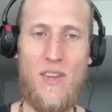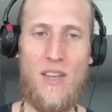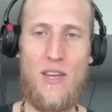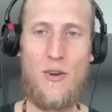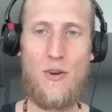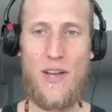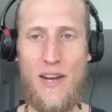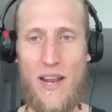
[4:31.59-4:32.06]

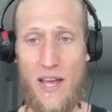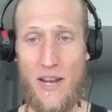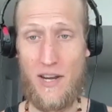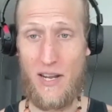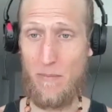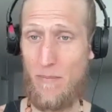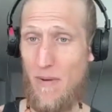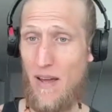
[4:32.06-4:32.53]
You're going to end
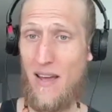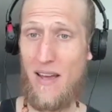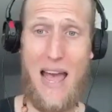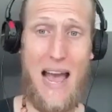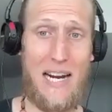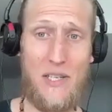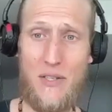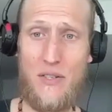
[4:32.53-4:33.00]
up
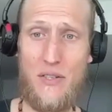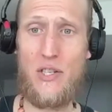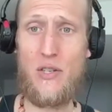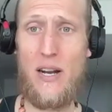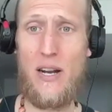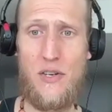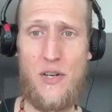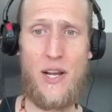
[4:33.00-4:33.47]
actually
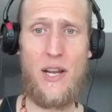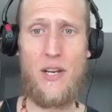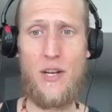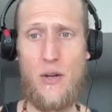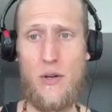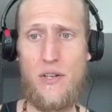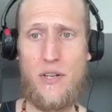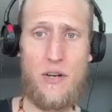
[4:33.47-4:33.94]
stretching and
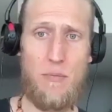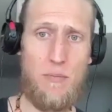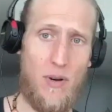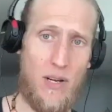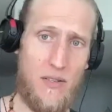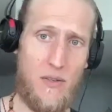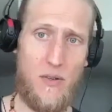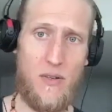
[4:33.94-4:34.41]
using your
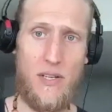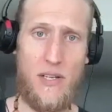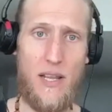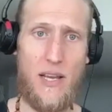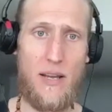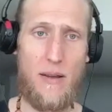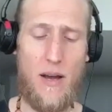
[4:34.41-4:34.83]
muscles in like